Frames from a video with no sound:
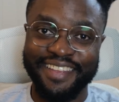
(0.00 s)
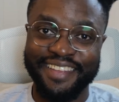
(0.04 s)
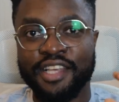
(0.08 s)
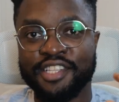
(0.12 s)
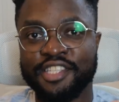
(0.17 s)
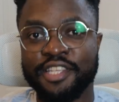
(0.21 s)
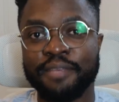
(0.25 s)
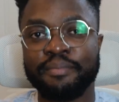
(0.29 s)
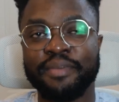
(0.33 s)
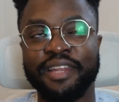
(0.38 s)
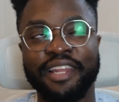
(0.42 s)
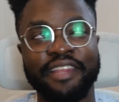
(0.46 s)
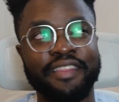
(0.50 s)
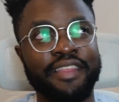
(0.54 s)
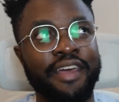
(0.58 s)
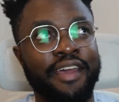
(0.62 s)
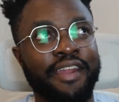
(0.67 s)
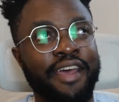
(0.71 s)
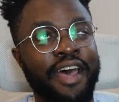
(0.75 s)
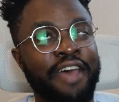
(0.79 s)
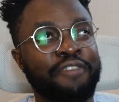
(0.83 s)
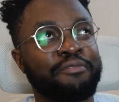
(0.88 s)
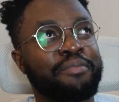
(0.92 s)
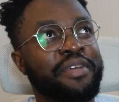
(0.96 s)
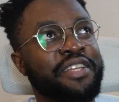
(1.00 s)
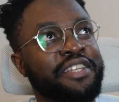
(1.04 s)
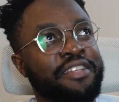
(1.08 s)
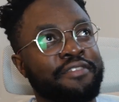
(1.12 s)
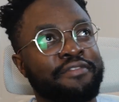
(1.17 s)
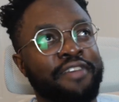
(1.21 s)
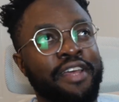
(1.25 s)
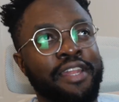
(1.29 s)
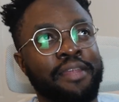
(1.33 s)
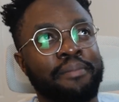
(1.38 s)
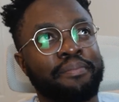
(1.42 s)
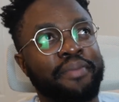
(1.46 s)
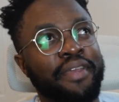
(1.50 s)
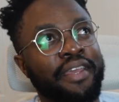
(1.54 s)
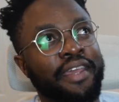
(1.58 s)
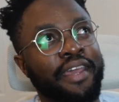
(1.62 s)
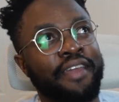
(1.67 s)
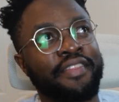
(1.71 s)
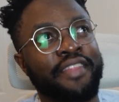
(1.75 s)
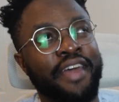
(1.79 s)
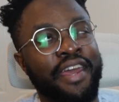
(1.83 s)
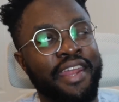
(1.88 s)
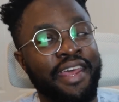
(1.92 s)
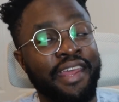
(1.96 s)
A simile that I've been developing
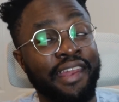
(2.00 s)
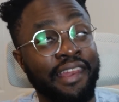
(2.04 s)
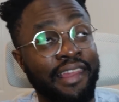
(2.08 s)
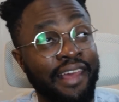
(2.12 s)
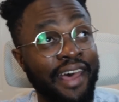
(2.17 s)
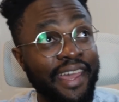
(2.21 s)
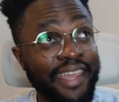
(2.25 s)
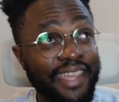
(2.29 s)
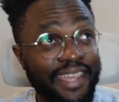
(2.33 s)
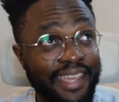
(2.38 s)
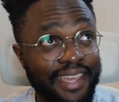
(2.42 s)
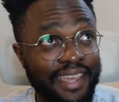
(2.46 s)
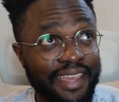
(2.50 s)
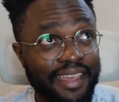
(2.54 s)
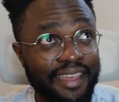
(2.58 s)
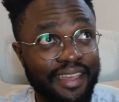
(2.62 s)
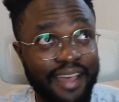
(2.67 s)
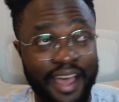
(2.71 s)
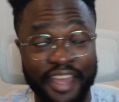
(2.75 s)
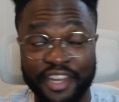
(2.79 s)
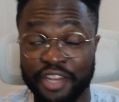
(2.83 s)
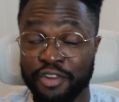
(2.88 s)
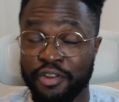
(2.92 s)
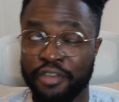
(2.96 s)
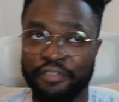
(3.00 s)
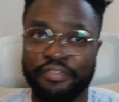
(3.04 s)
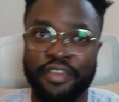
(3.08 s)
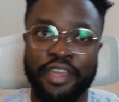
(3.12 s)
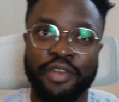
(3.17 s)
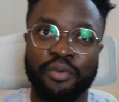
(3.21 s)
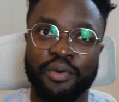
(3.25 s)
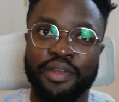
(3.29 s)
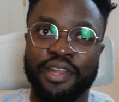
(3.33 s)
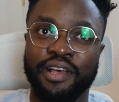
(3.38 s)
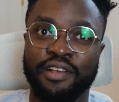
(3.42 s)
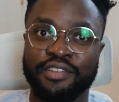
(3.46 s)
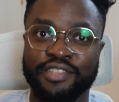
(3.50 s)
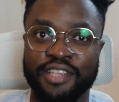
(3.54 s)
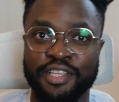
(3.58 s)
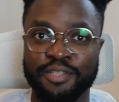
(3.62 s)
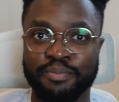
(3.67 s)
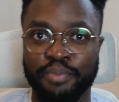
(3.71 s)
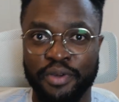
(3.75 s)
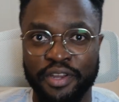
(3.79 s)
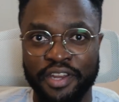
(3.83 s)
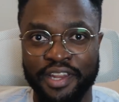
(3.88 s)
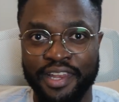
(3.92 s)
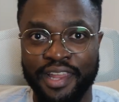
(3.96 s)
and that I like, I don't know if anyone else has
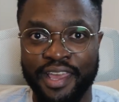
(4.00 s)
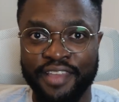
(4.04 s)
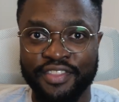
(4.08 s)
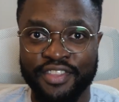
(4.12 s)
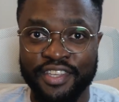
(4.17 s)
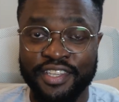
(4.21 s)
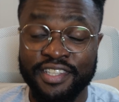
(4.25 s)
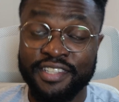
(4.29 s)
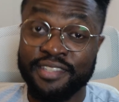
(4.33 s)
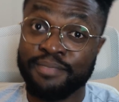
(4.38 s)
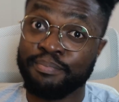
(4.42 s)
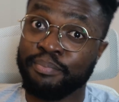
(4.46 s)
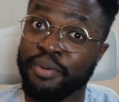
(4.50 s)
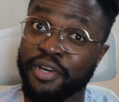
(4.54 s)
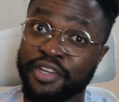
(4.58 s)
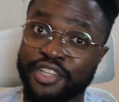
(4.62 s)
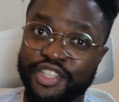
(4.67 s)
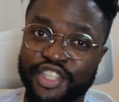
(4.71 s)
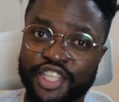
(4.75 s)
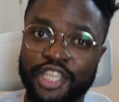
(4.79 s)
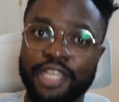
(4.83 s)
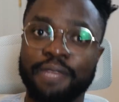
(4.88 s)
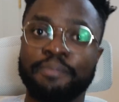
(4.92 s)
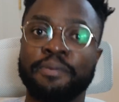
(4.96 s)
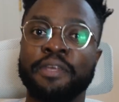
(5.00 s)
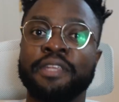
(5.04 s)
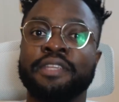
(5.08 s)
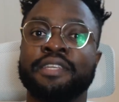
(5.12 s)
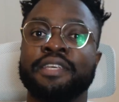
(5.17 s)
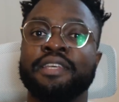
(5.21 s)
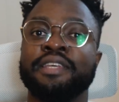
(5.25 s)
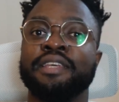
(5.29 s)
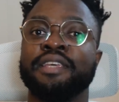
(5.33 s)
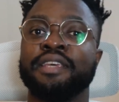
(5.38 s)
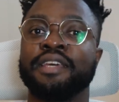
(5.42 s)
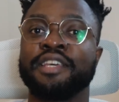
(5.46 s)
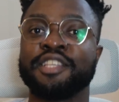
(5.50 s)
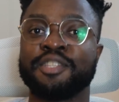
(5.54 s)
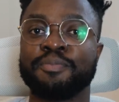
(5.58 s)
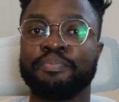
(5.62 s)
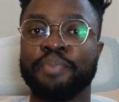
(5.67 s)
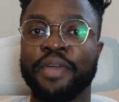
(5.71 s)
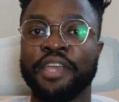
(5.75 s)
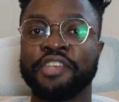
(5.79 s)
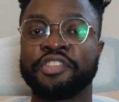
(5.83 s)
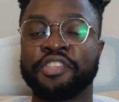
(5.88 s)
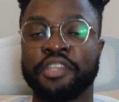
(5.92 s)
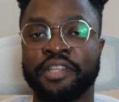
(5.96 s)
put it like this, but GPT is
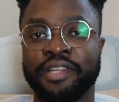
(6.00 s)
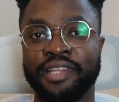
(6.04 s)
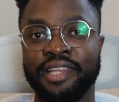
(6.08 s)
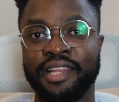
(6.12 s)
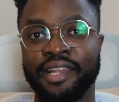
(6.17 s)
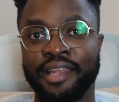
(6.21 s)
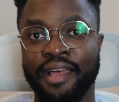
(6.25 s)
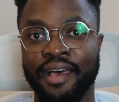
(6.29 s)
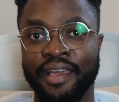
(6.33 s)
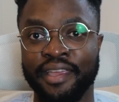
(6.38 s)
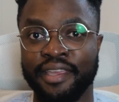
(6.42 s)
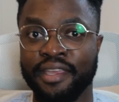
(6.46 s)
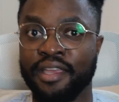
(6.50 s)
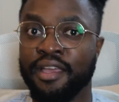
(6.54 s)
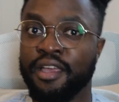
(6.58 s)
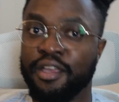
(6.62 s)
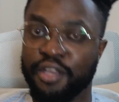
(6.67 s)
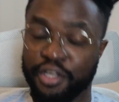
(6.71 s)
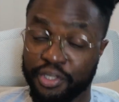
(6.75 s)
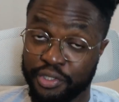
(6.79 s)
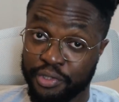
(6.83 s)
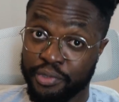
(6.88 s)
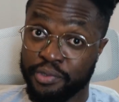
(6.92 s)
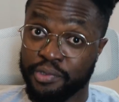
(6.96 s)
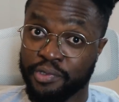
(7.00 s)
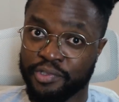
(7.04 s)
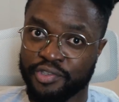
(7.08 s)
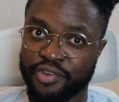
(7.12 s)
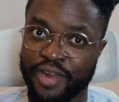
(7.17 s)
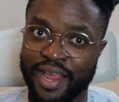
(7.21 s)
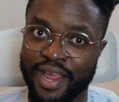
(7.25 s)
basically like Google